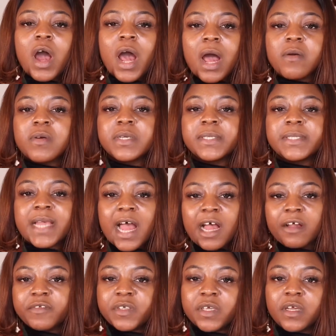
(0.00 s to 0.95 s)
hours
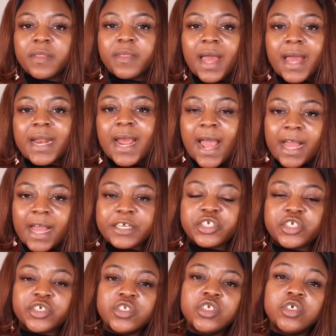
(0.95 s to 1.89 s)
after that
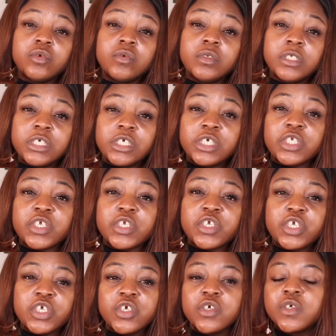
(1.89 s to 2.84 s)
action, you need to
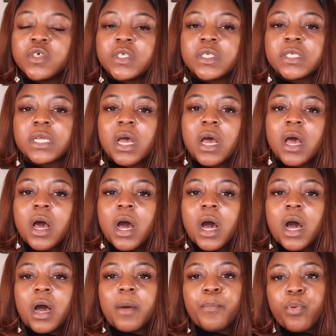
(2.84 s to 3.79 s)
use
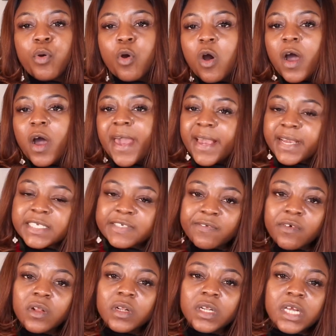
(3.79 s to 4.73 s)
a pore
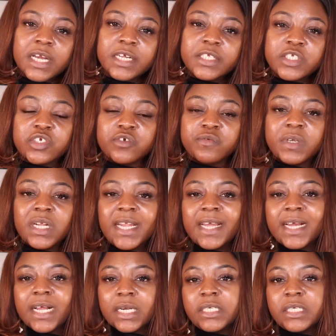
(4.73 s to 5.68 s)
exfoliant to really
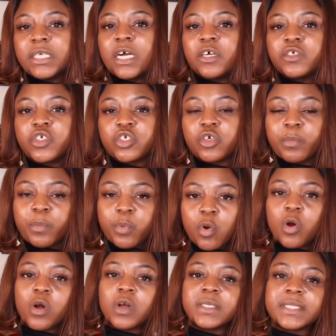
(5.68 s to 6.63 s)
clean out your
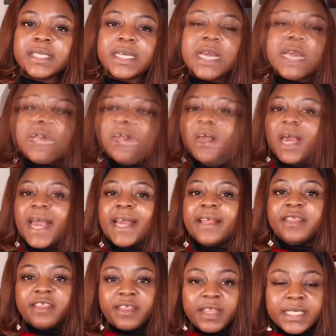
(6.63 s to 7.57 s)
pores,
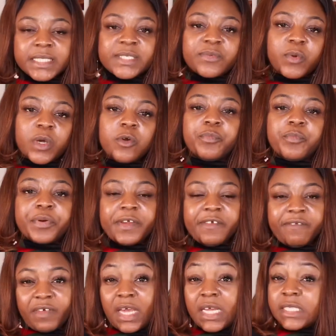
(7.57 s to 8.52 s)
and this will
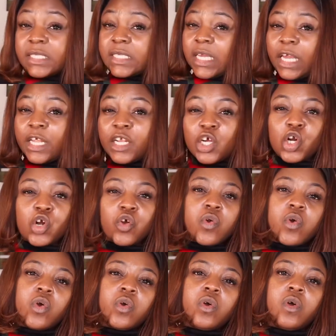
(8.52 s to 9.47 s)
prevent
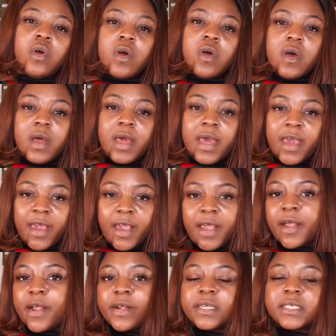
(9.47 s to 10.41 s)
ingrow
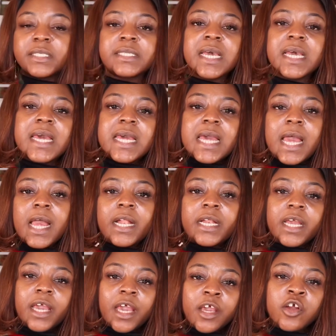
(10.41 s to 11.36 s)
hairs.
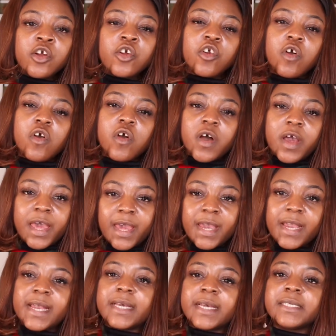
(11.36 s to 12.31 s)
And ingrow
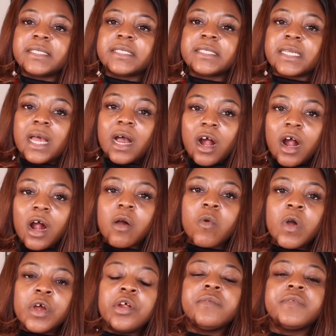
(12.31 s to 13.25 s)
hairs are
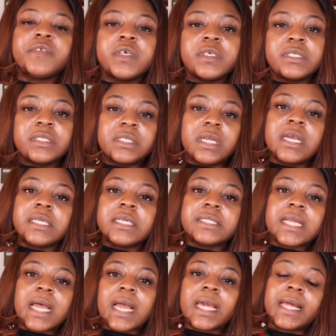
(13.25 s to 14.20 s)
one of those things
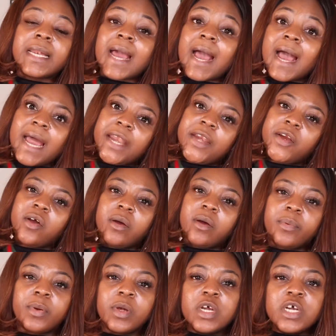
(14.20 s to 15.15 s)
that can add
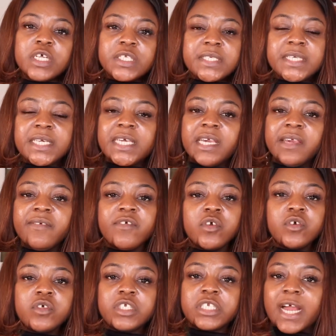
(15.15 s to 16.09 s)
up to give
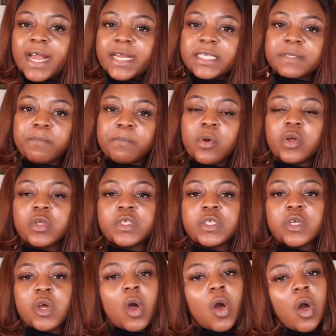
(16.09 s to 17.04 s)
you dark
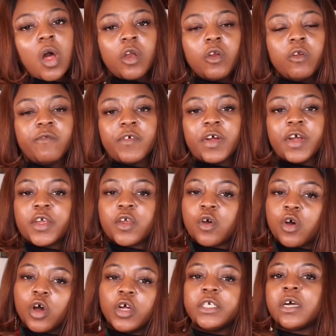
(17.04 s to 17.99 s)
spots all over your
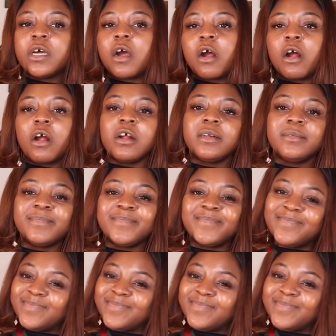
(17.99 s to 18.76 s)
underarm.